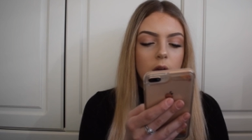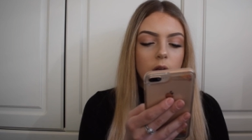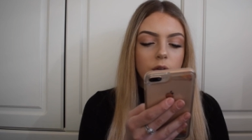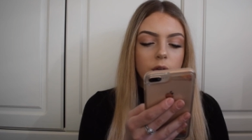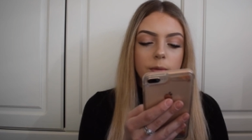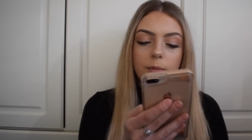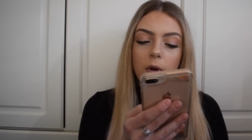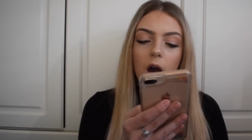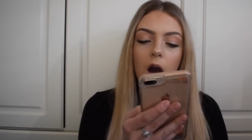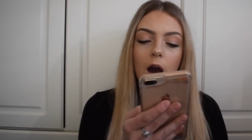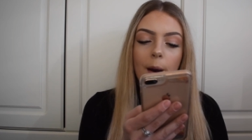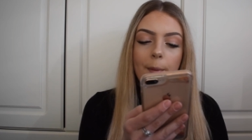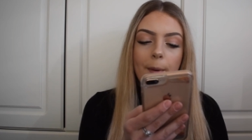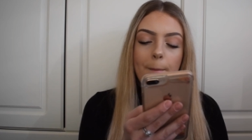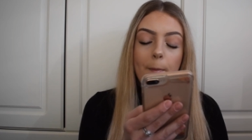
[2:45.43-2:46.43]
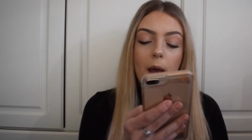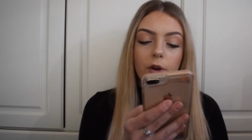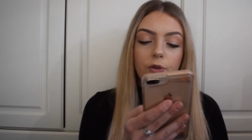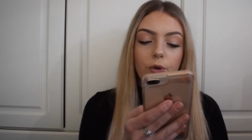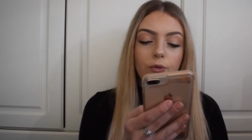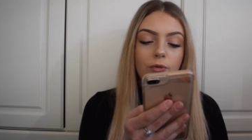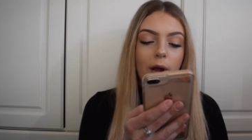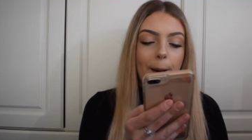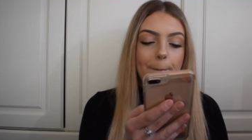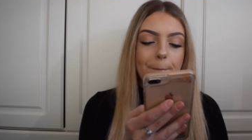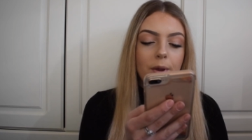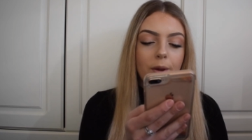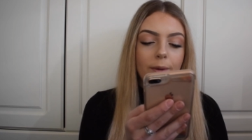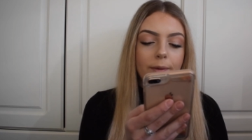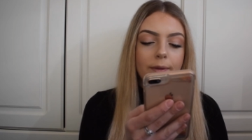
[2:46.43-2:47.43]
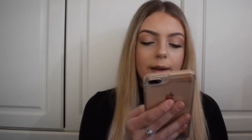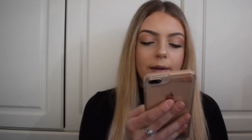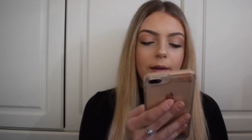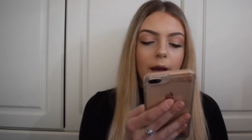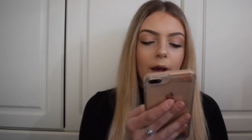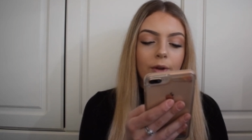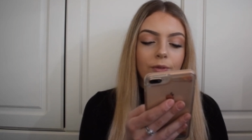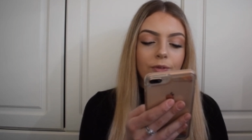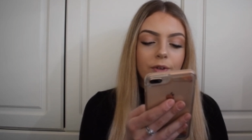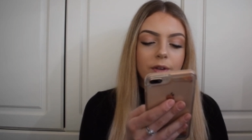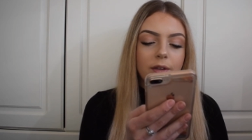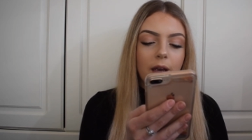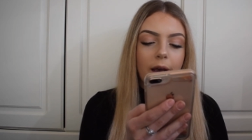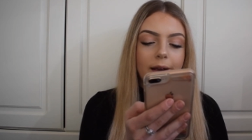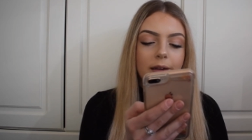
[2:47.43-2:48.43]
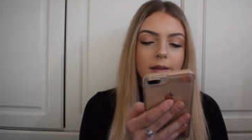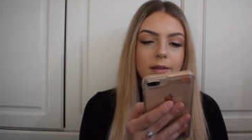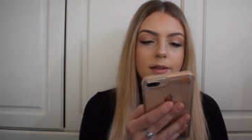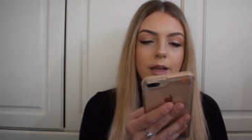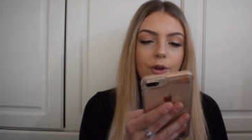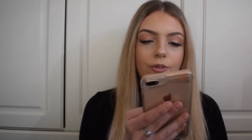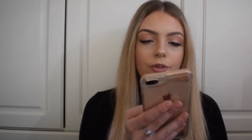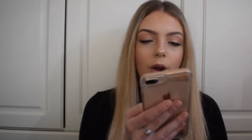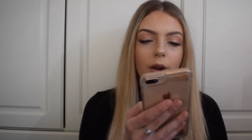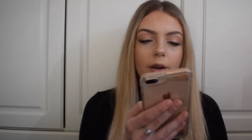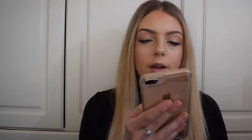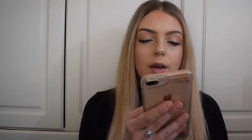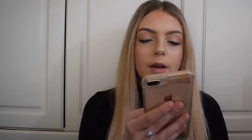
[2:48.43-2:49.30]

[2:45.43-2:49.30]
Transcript: some carbon mesh wrap boots in anthracite and citron.